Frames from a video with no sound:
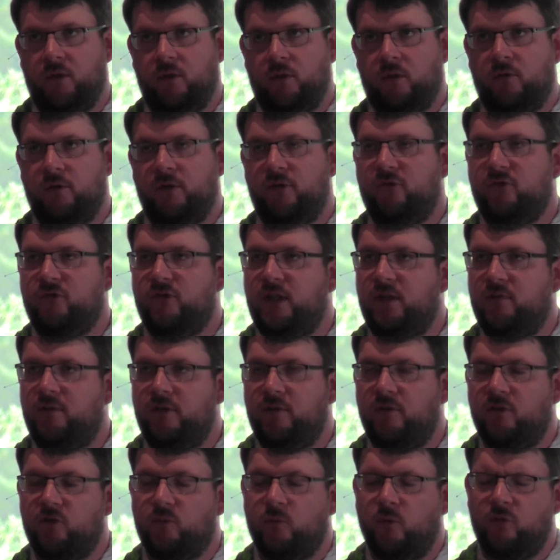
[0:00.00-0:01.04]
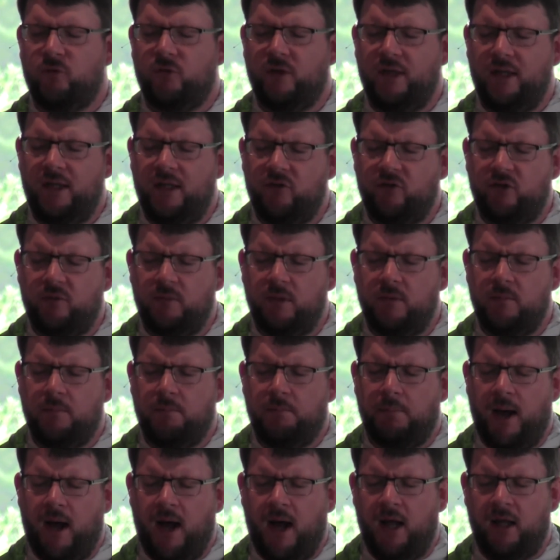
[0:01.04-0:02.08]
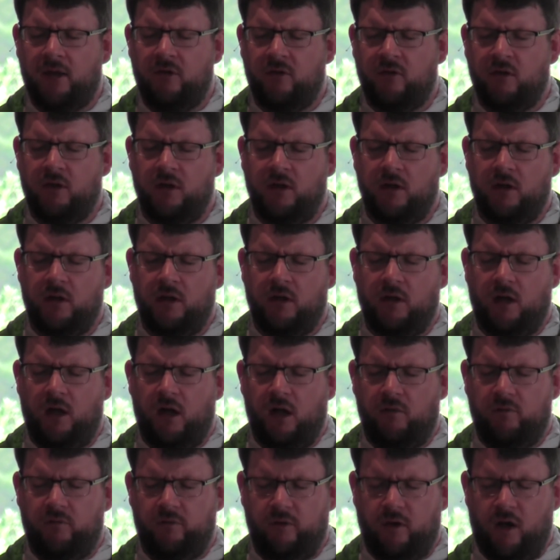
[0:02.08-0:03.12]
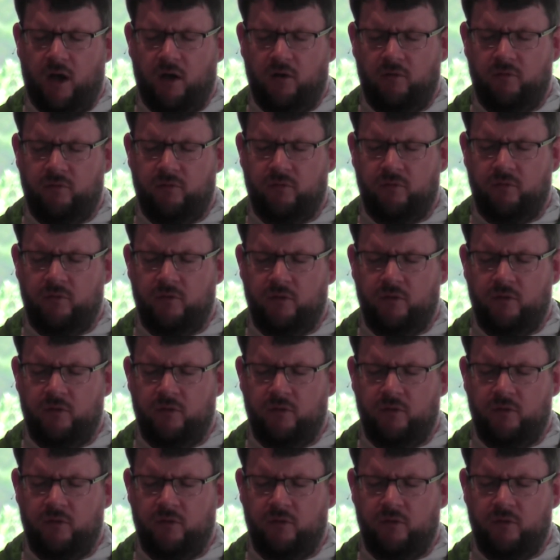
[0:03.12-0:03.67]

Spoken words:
we're receiving this most intimate bond of love.